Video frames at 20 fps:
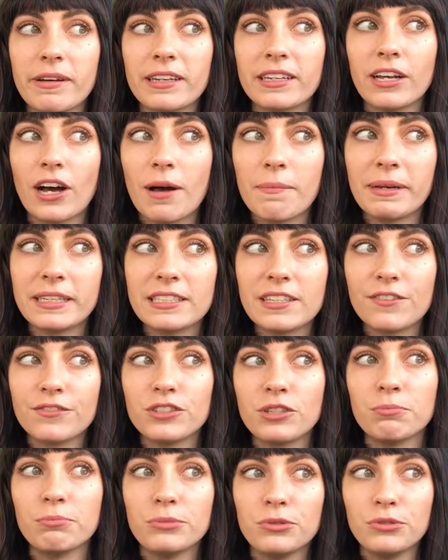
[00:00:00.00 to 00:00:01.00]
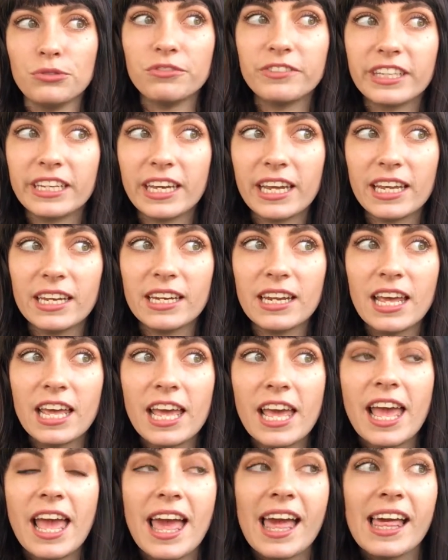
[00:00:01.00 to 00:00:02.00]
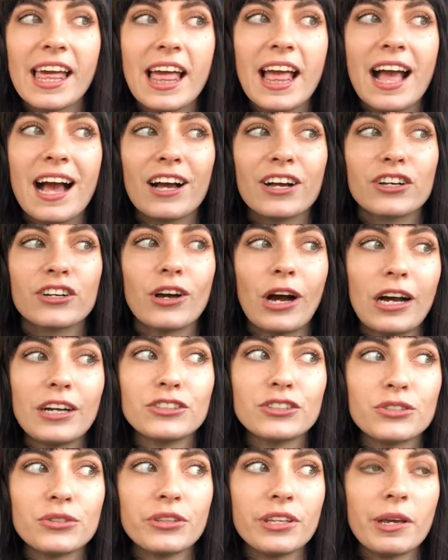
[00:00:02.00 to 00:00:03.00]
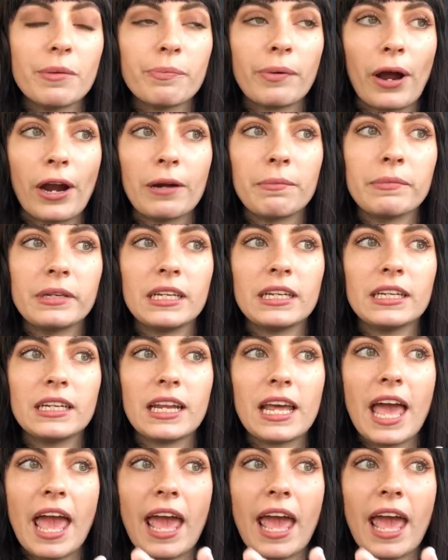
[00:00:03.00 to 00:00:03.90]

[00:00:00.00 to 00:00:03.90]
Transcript: got myself to move again. Got into the apartment,